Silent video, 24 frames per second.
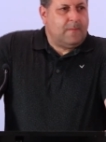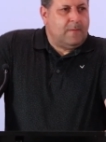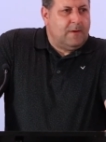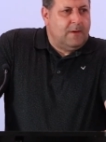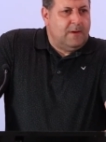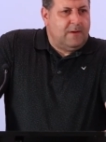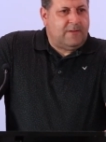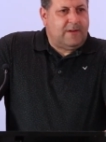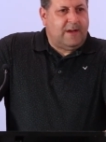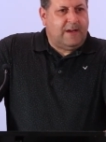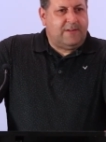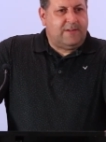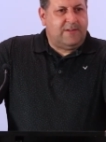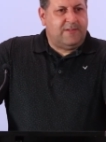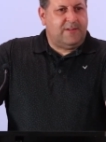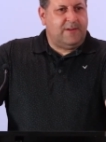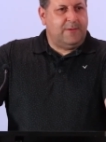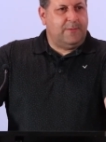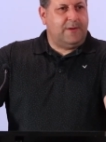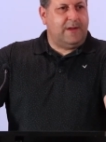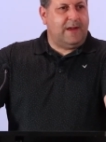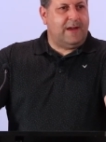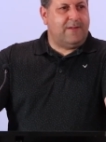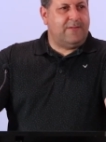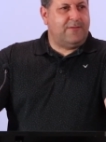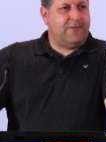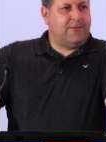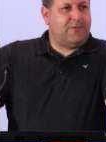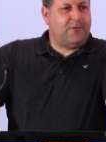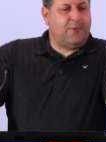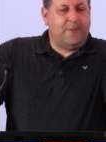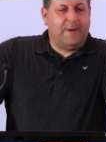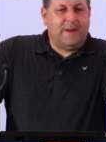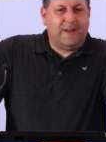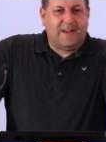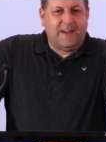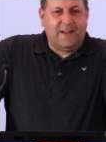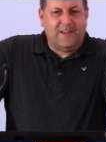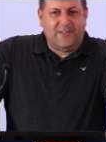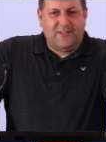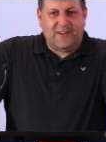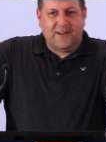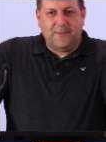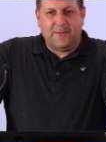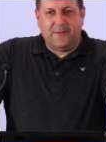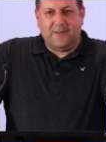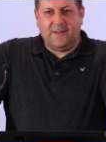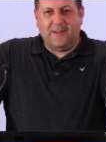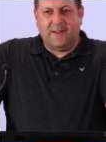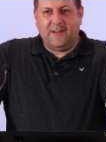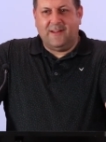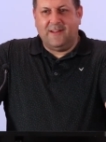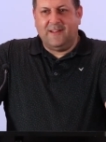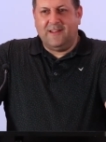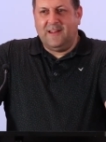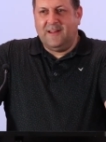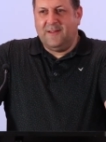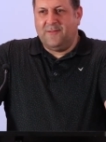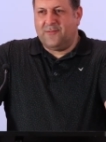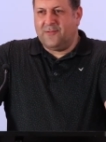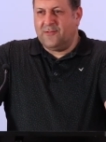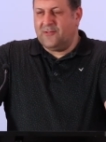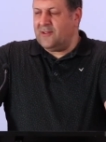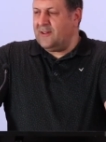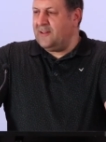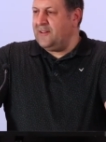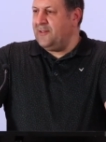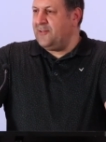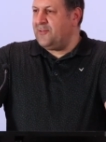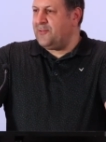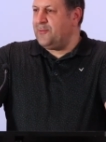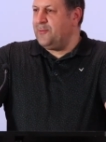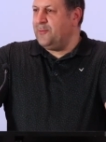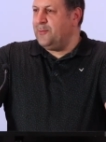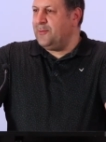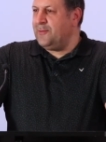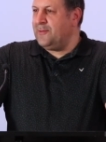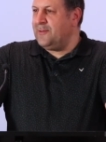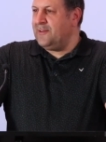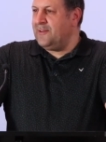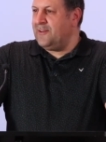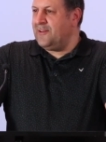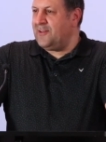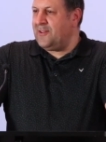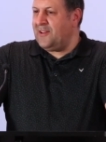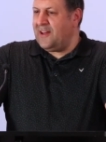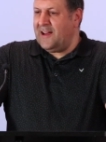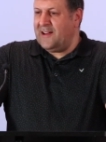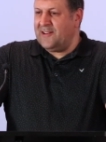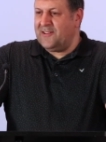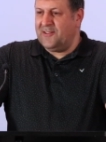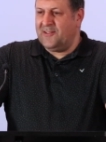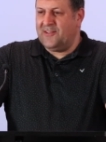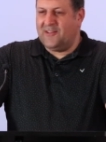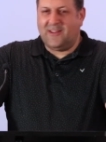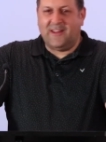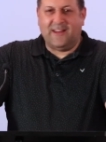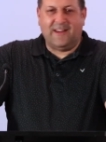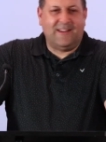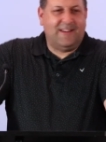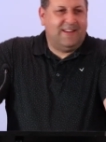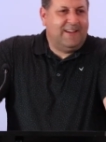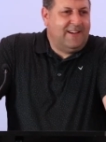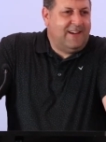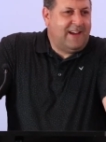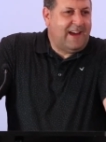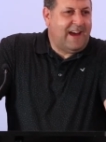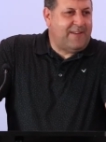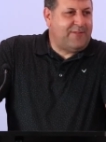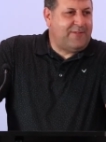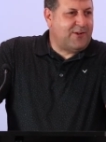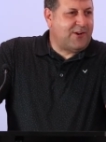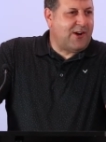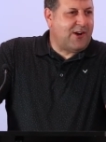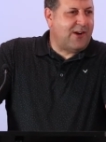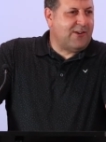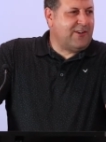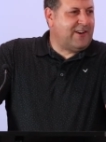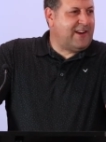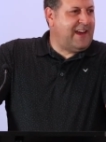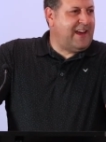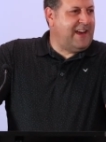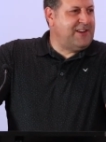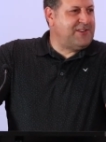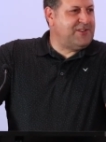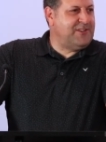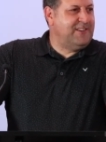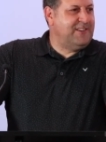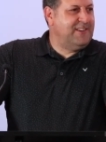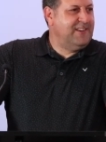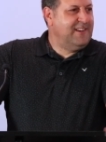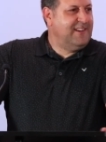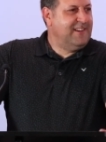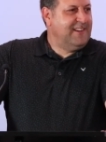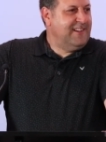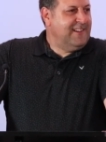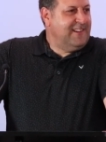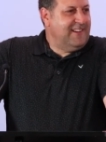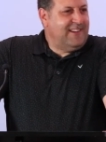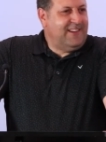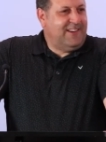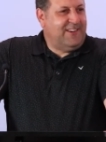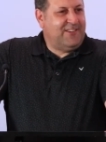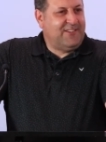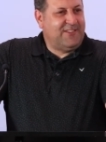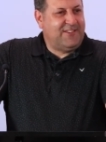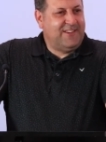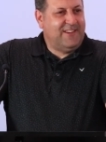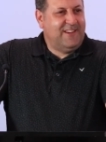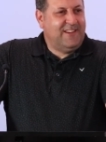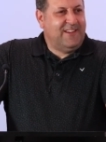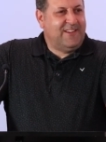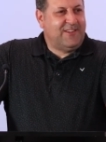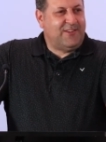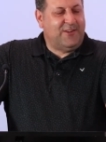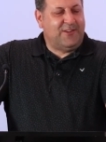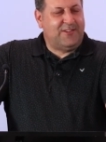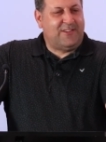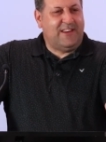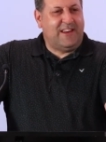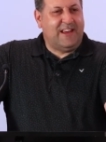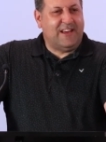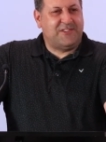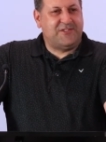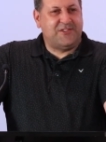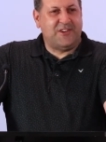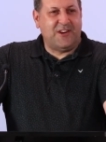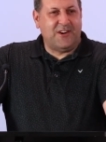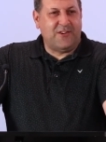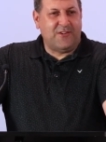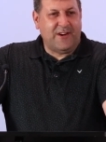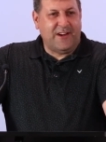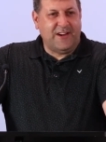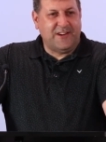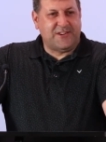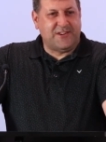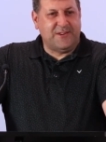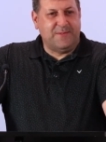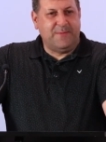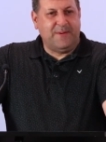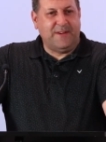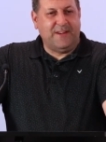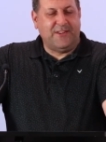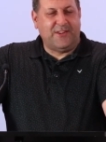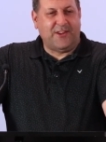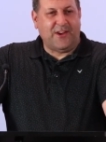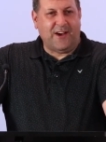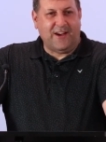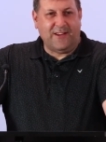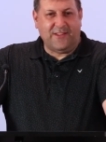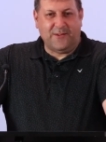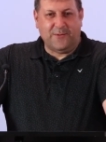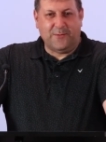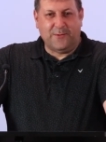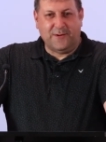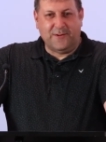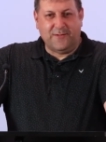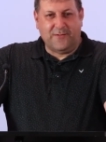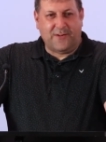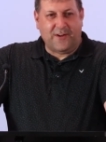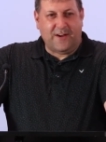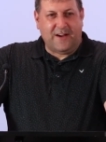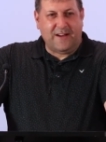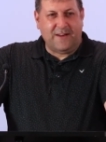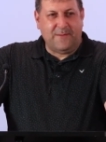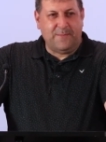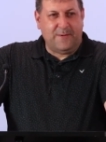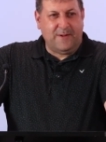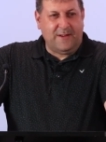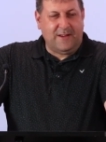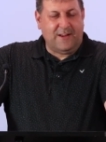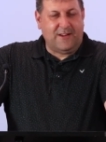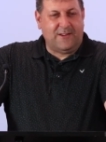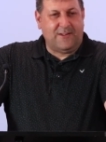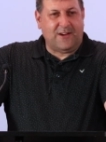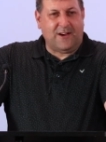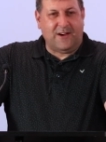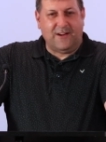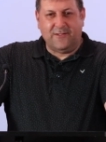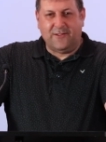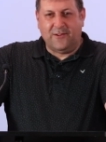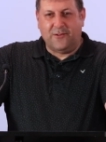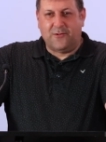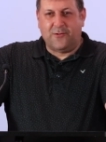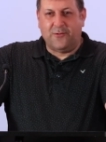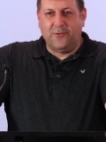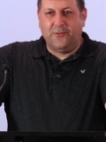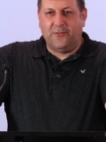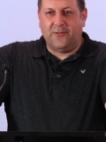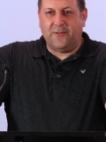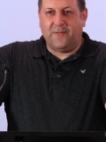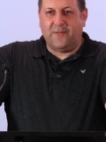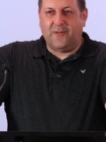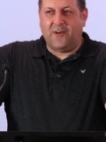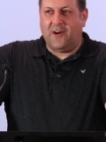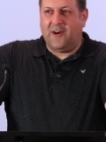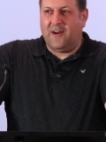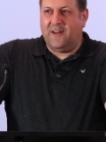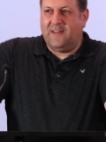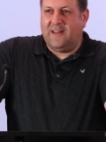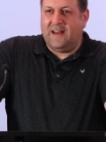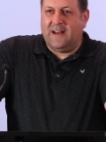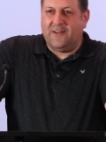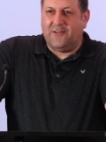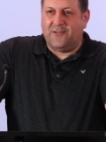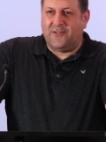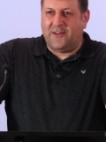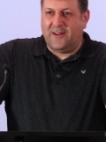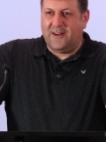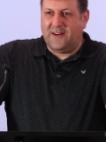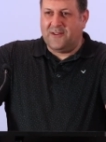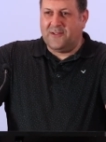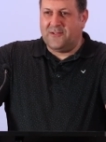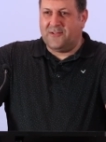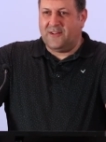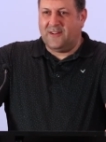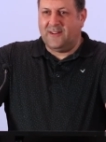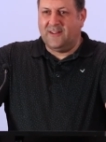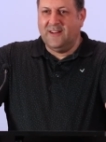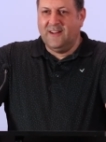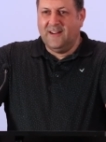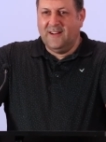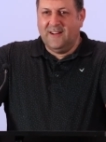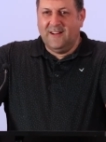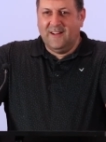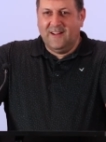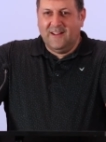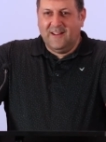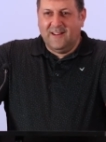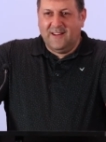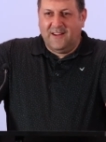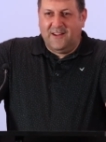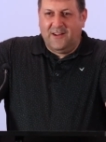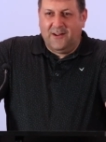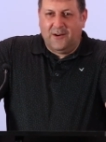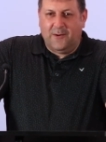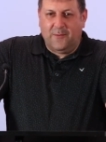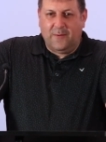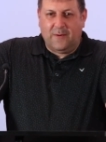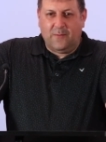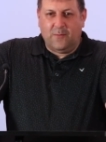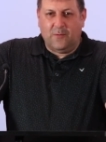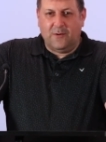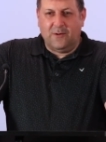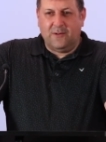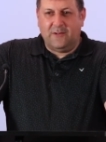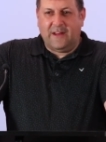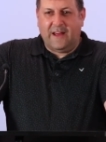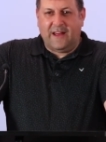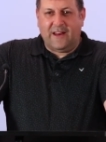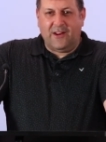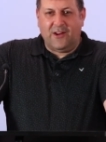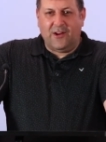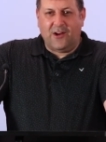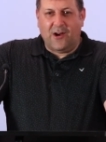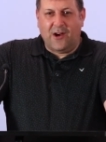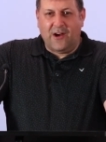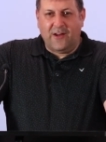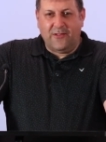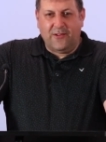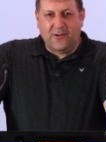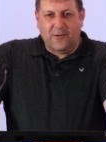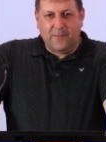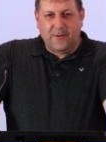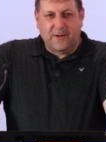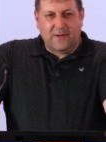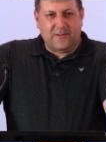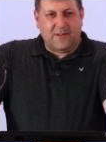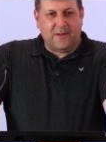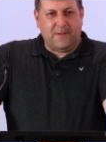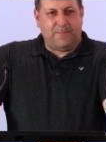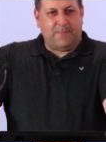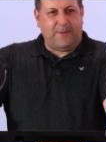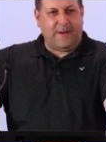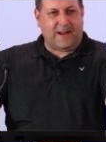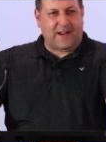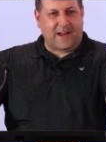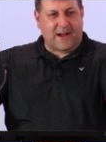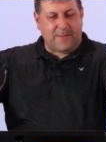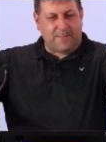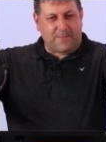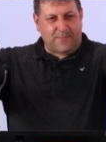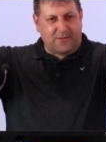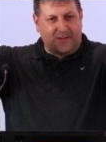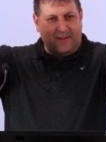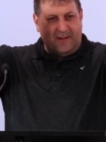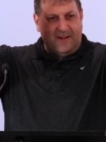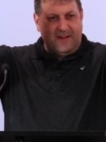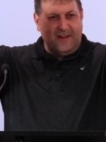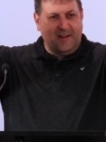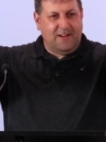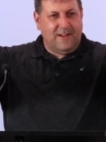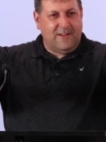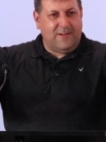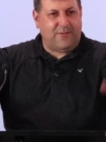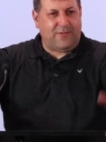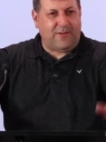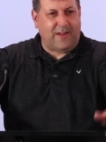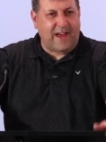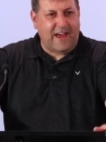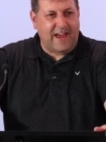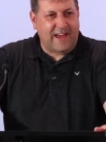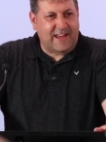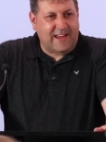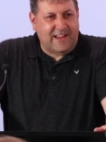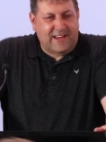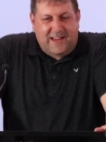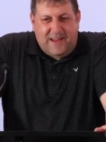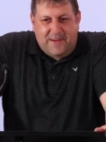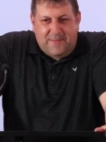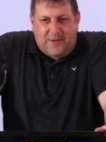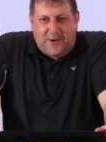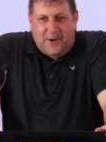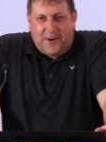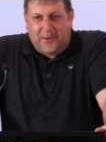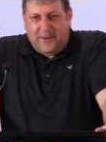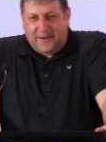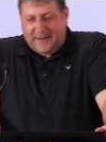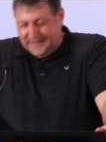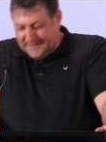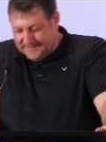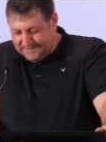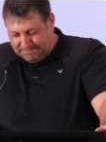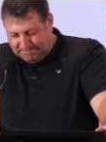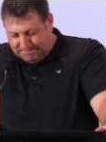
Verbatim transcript: it's nice to see when you have so many kids. Eh? When they leave for Sunday school or their classes, like half the congregation, you know. So it's the next generation being taught the Word of God and being taught the truth of God downstairs, and you know, when we're dead and gone, they'll be able to pick up the flag and keep going.